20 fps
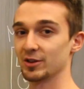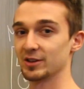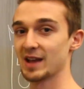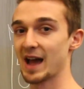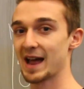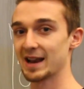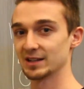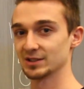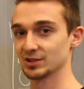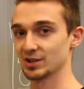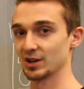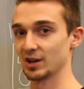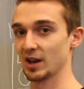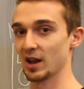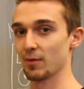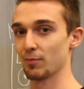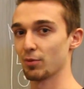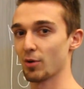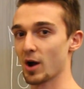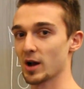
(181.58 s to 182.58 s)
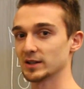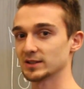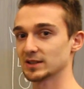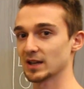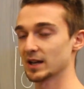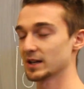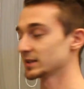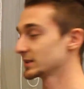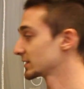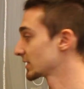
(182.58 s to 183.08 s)
the data is going to get
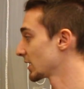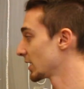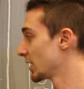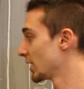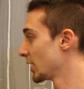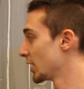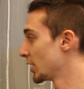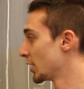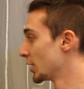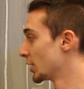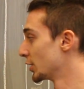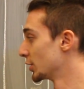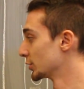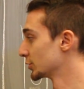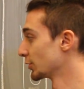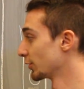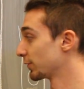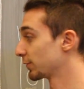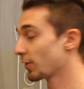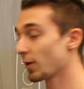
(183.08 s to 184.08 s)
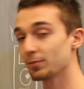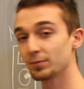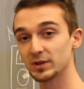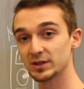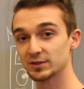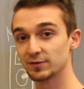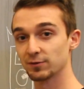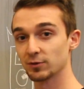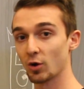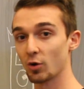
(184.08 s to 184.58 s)
processed. So from
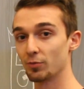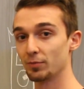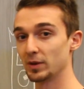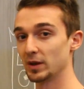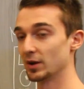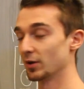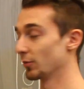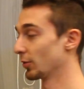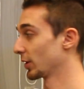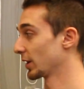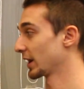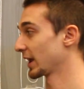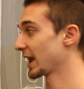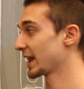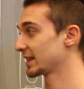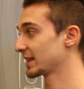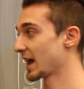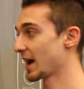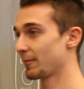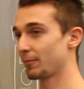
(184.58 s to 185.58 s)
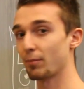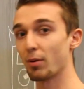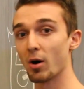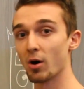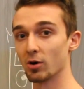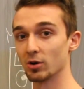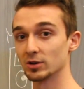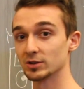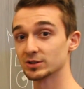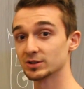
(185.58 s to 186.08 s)
this flow meter, we're going to get that
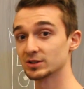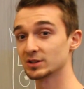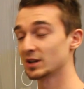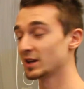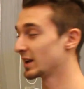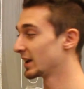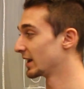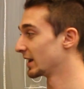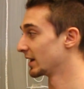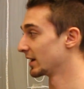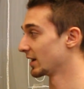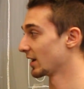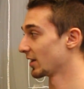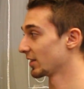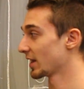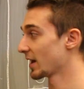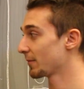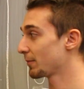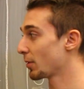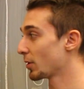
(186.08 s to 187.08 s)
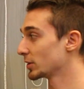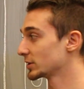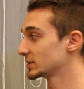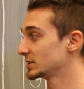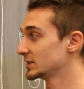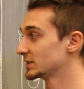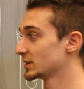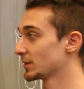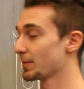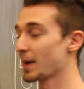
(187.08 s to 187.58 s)
pulse. Now that
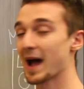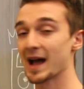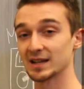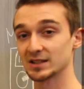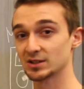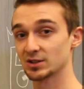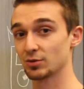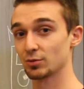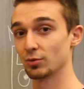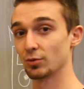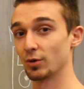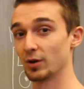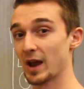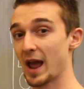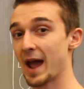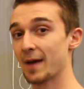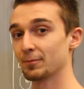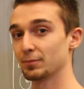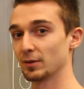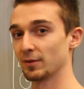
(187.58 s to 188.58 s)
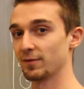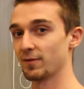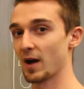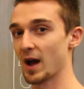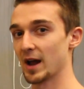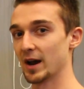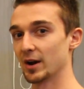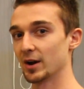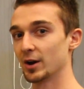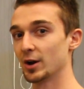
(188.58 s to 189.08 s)
pulse needs to pass through an
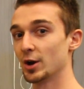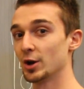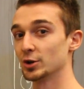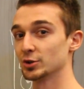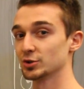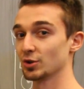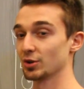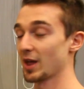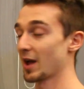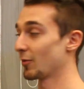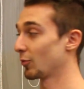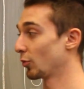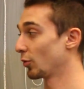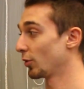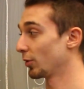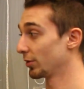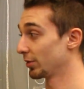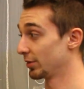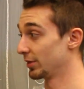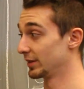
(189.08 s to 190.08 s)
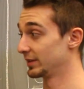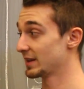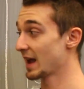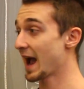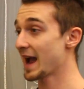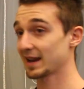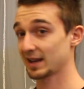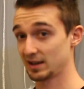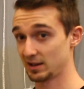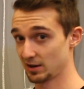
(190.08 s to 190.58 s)
amplifier so that the
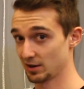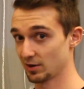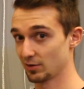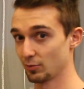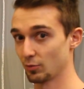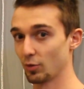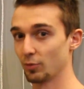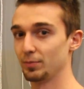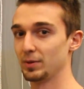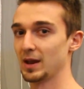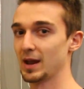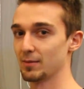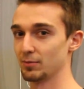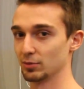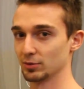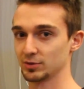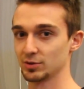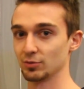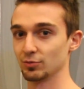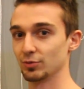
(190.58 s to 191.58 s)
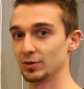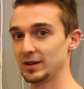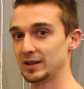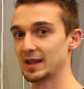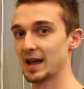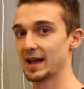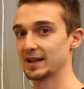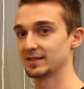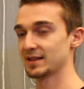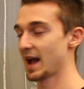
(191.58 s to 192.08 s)
DAC here will be able to read
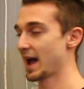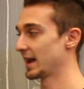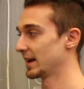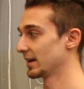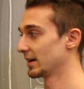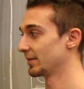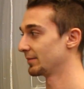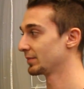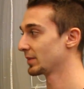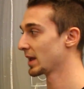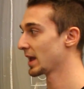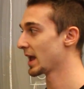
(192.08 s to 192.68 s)
that data.